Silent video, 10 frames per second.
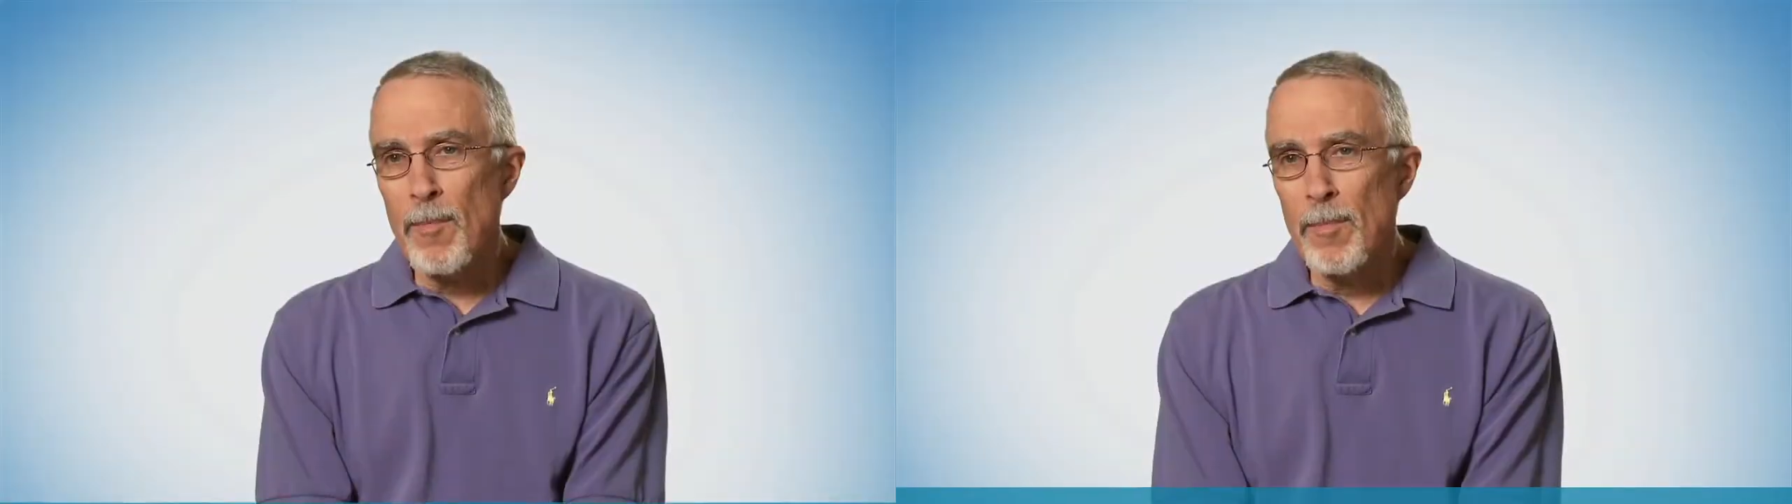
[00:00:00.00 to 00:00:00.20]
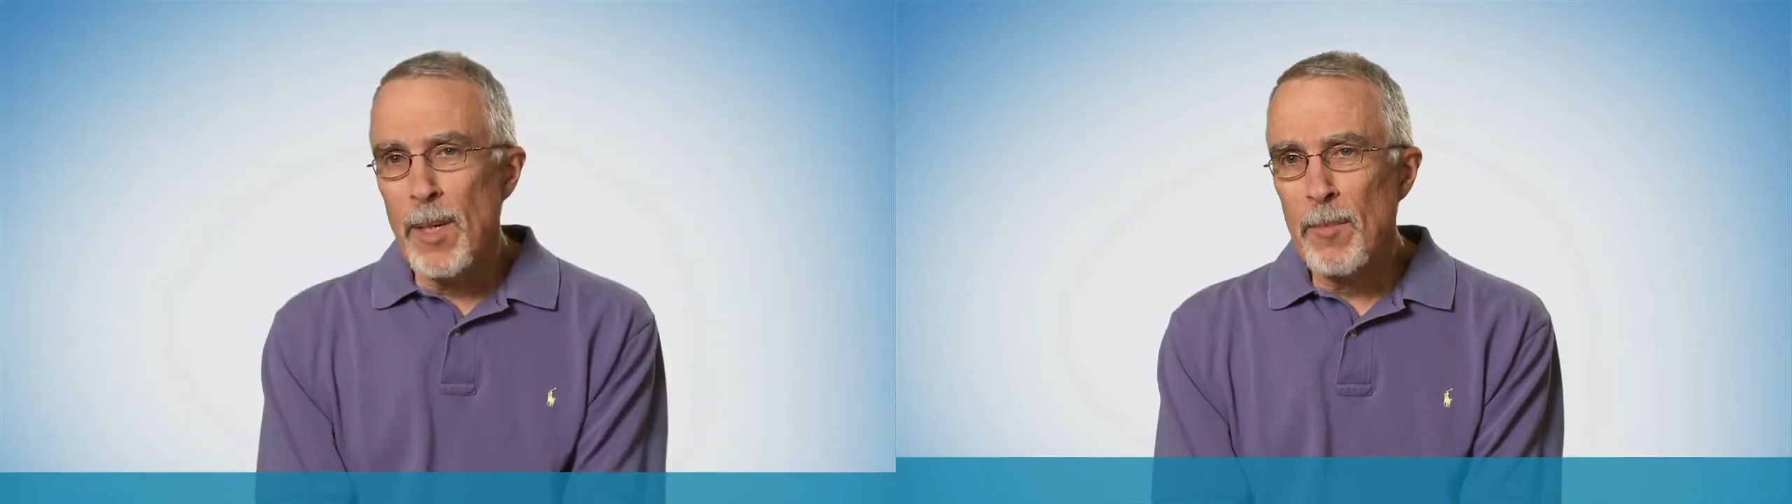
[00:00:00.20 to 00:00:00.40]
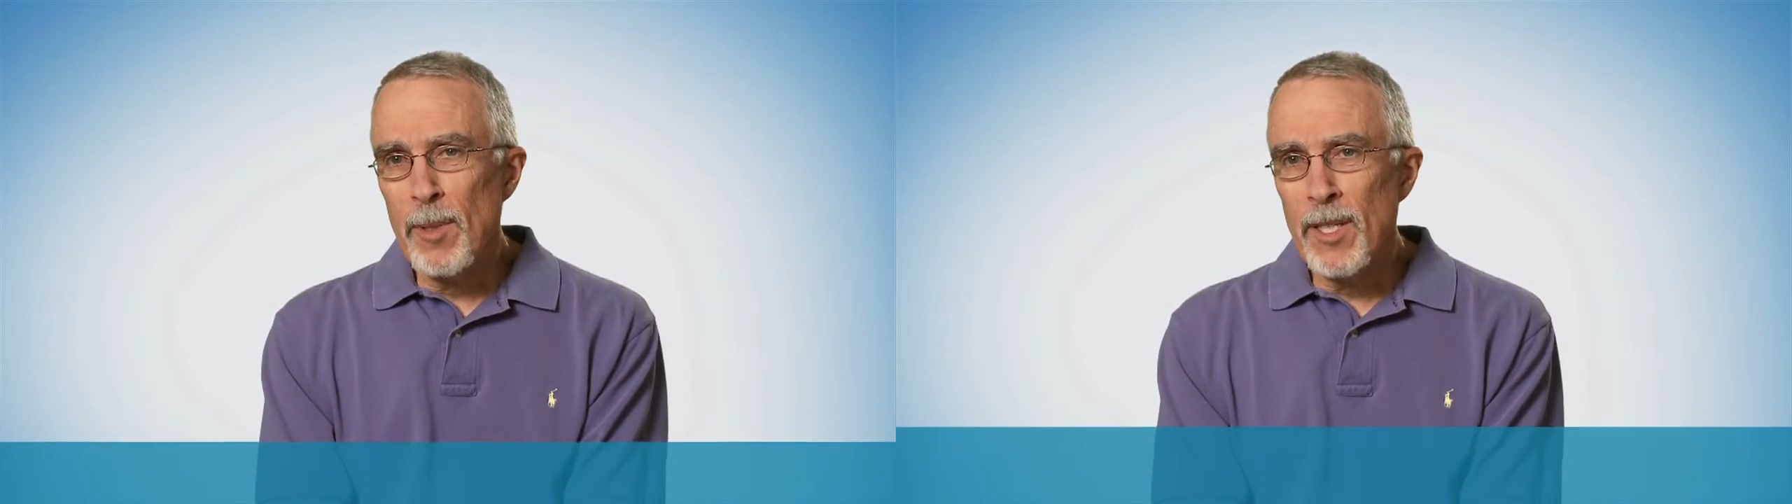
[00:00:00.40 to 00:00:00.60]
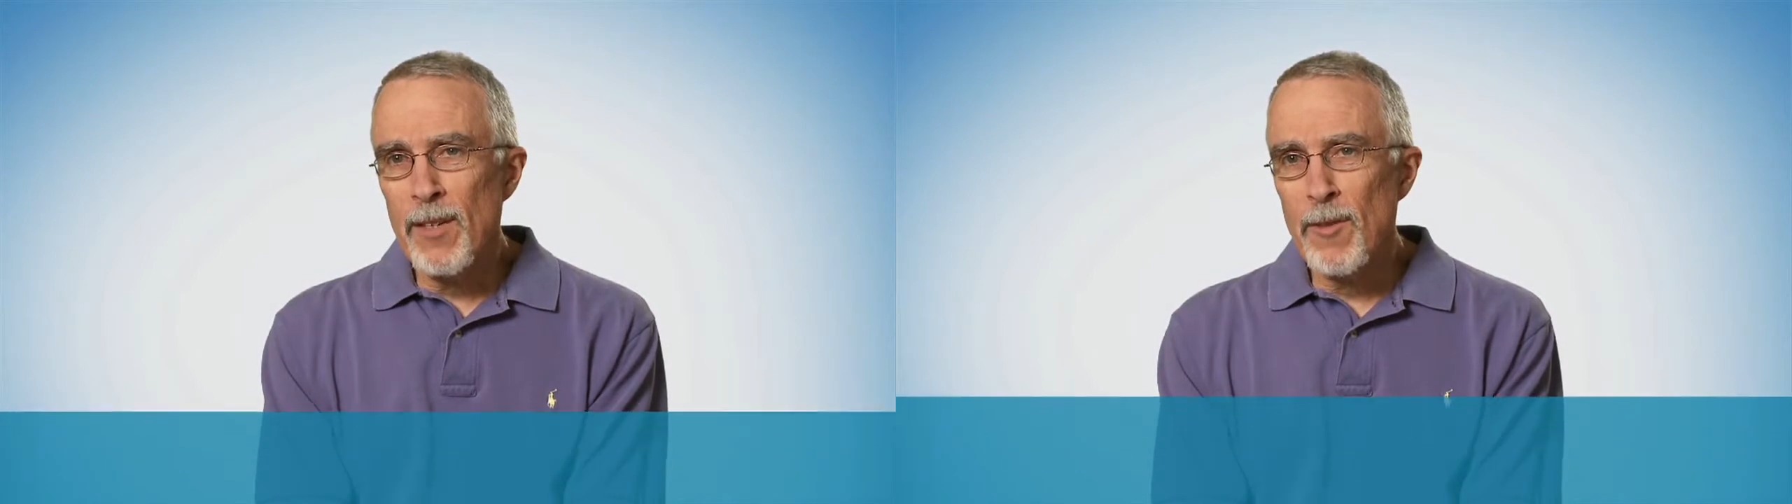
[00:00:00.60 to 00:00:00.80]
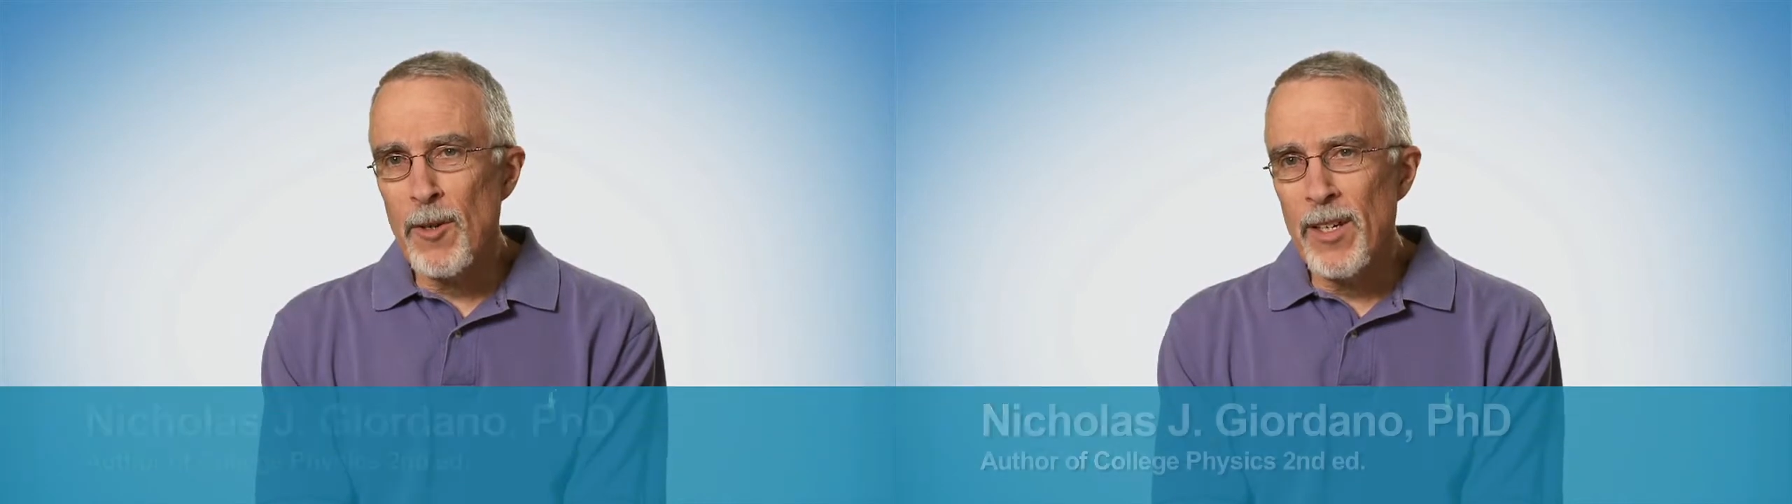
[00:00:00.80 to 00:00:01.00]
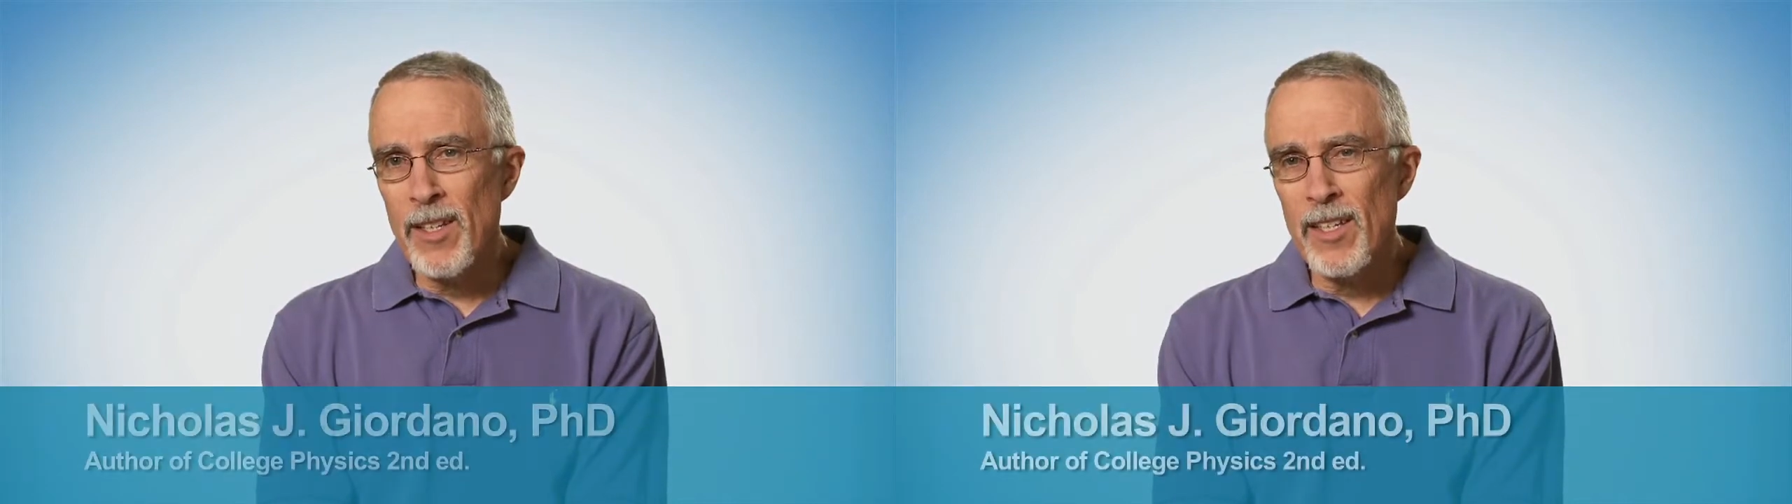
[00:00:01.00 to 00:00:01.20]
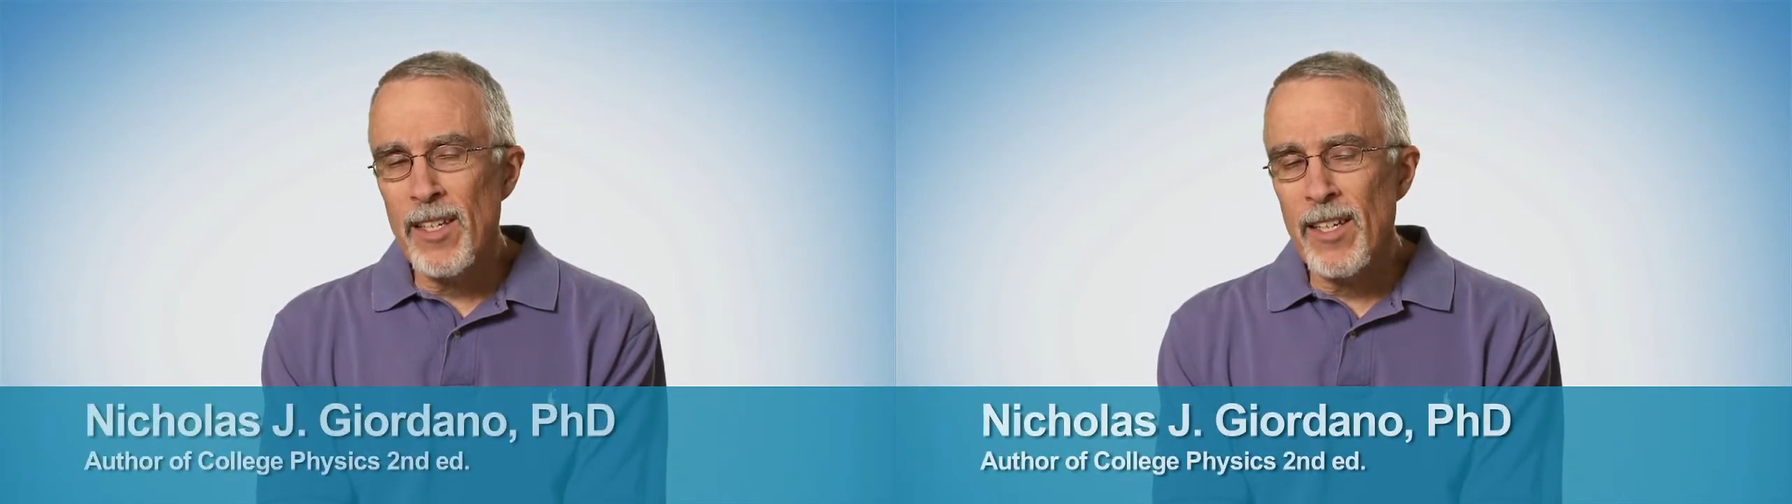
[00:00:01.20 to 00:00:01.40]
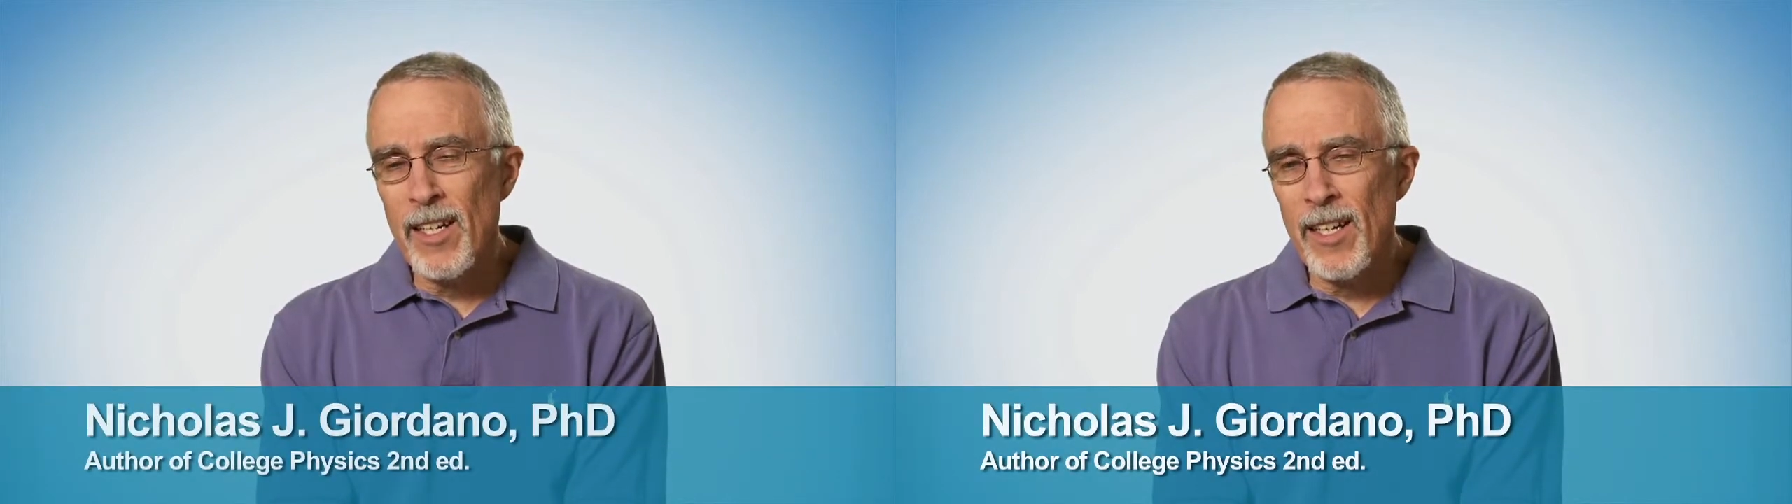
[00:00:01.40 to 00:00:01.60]
big believer in
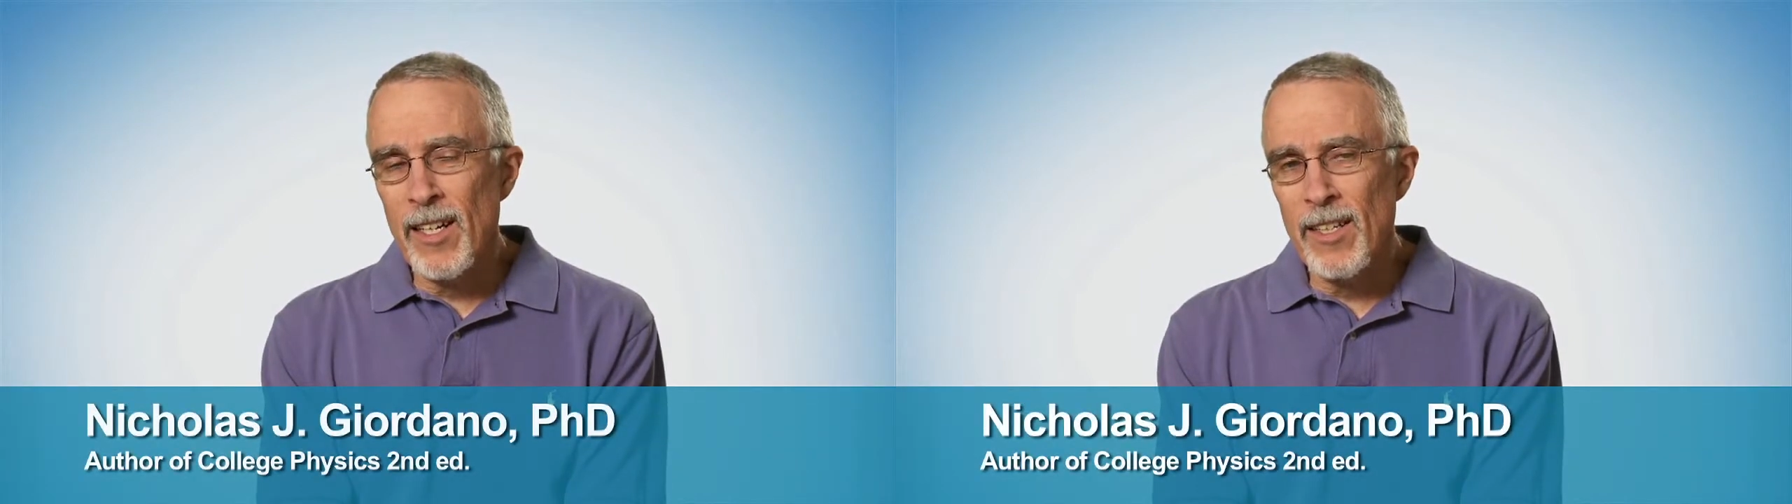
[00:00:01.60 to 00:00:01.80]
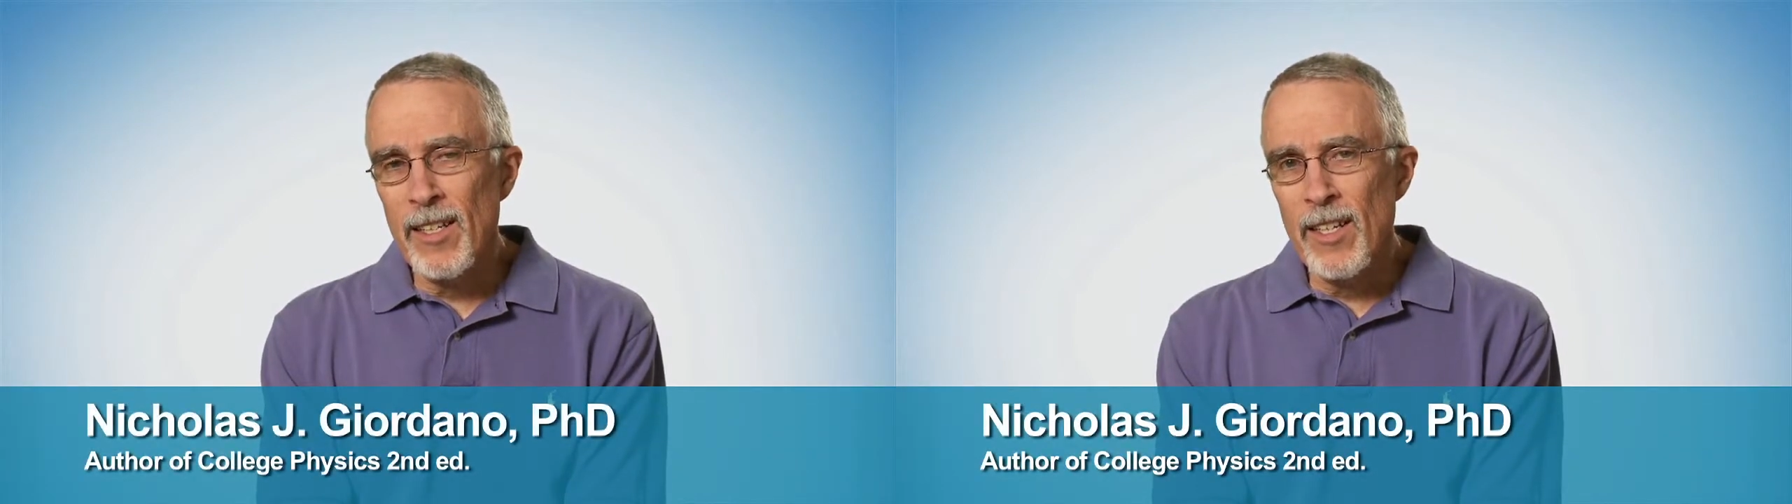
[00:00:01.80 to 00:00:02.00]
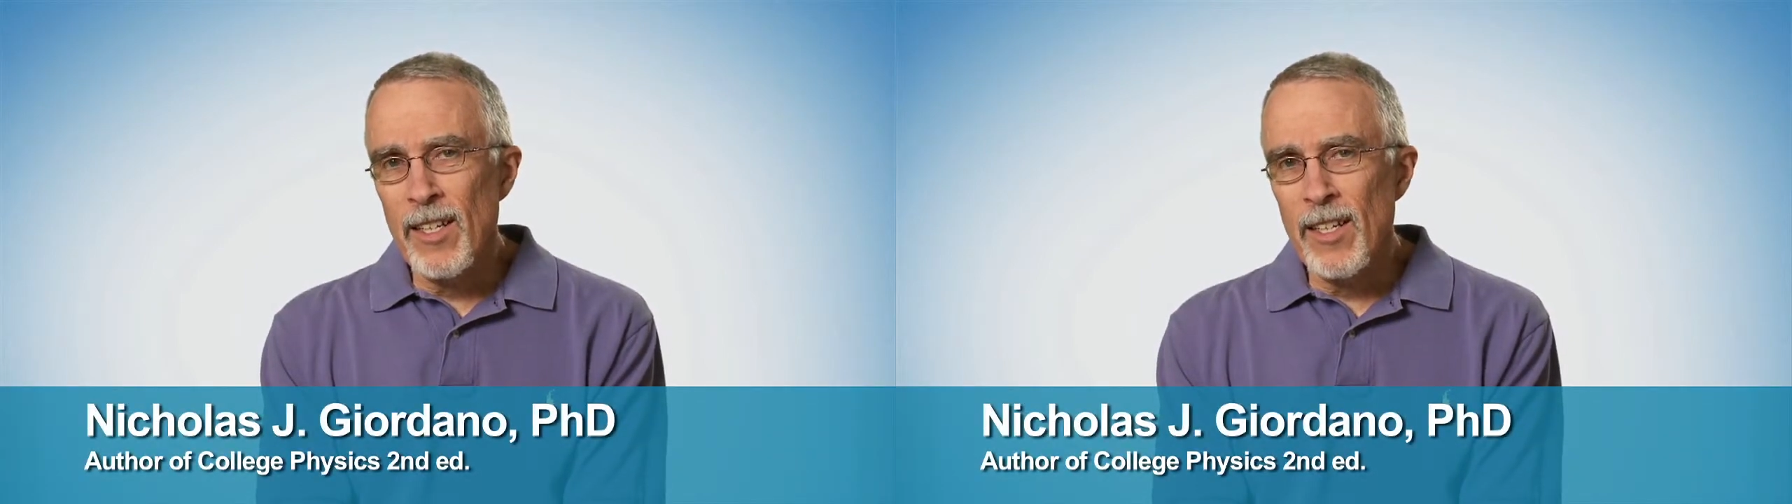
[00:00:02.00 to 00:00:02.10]
the uh,